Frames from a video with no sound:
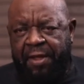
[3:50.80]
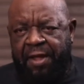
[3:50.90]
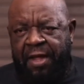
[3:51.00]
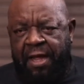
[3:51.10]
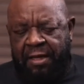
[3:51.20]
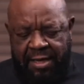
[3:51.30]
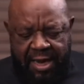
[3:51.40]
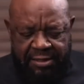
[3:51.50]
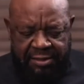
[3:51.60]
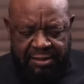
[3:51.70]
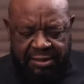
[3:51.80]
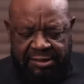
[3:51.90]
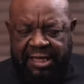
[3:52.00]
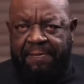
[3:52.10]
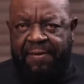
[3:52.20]
And he has
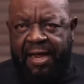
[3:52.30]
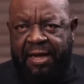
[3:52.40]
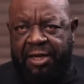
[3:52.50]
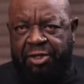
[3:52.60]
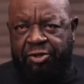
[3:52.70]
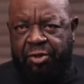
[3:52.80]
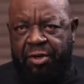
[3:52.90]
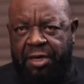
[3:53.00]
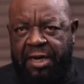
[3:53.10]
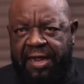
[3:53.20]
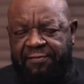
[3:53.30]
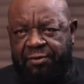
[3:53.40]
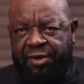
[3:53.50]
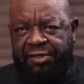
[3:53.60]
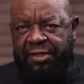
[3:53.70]
disappearing injury on the left
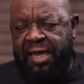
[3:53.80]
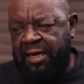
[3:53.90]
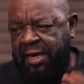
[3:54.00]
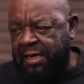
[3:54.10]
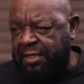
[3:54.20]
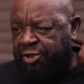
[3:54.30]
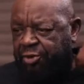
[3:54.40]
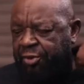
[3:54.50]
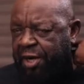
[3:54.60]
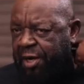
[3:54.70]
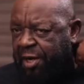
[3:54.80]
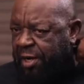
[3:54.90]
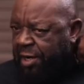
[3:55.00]
wrist and an injury